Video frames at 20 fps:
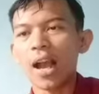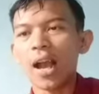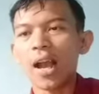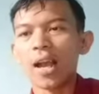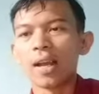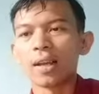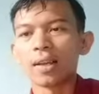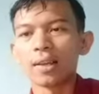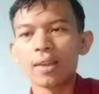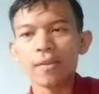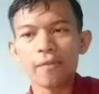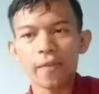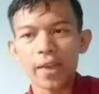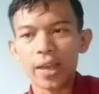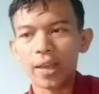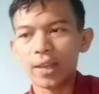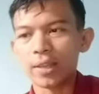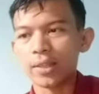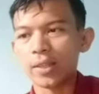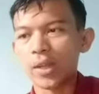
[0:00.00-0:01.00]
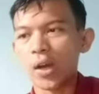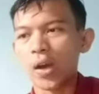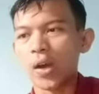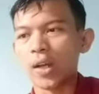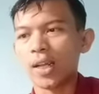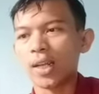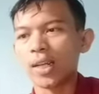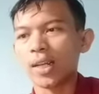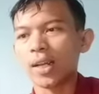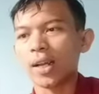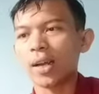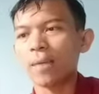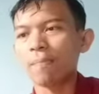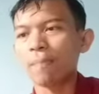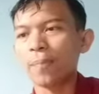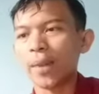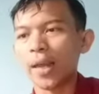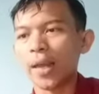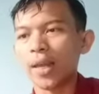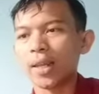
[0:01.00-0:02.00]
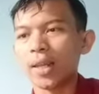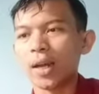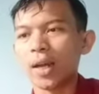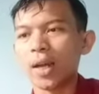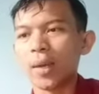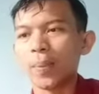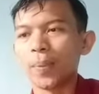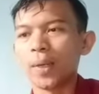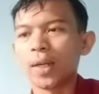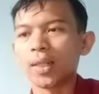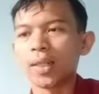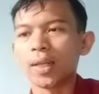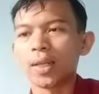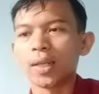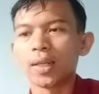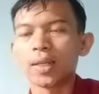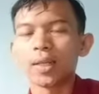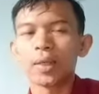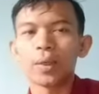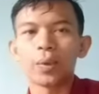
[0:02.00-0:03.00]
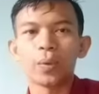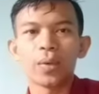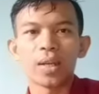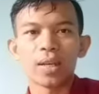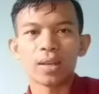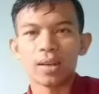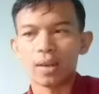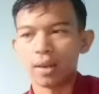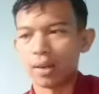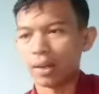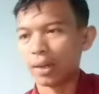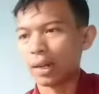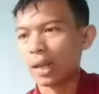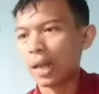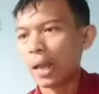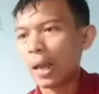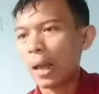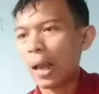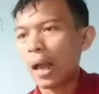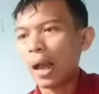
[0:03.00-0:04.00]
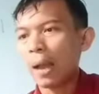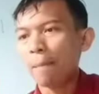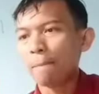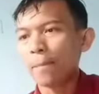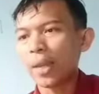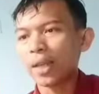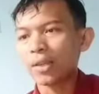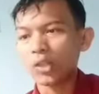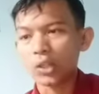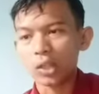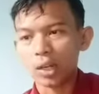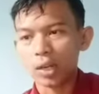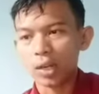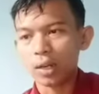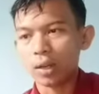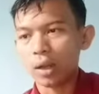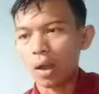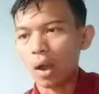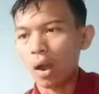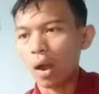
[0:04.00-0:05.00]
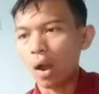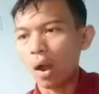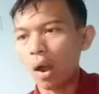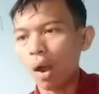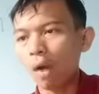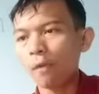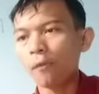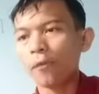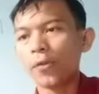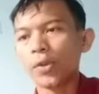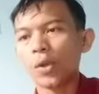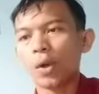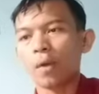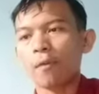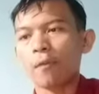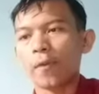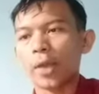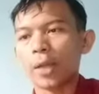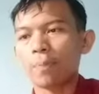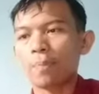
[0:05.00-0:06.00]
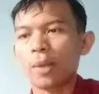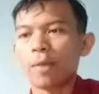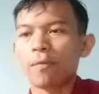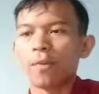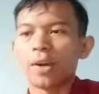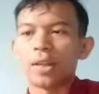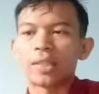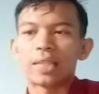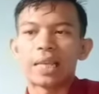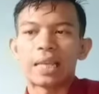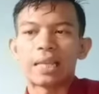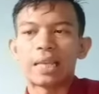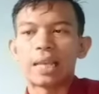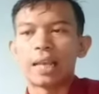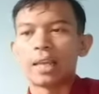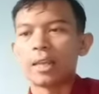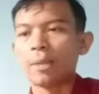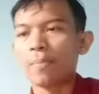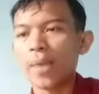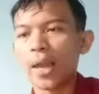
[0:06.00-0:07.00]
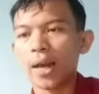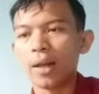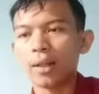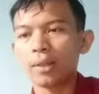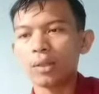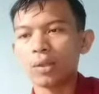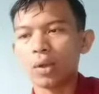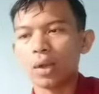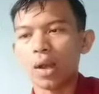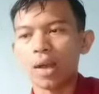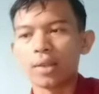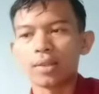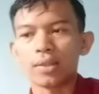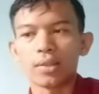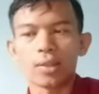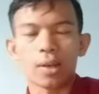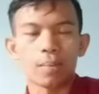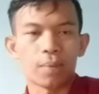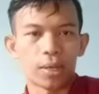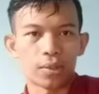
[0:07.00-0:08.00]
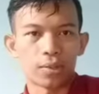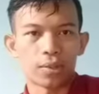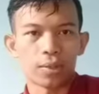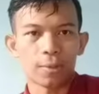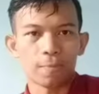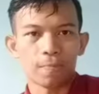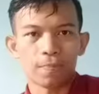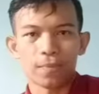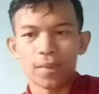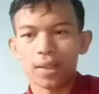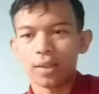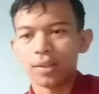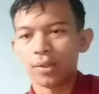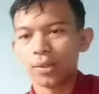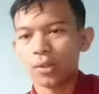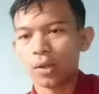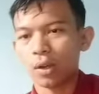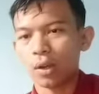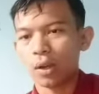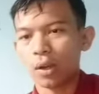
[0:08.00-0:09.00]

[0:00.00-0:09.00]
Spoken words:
a grievance, or a complaint about a co-worker. Make sure of your fact before sending an email to customers. So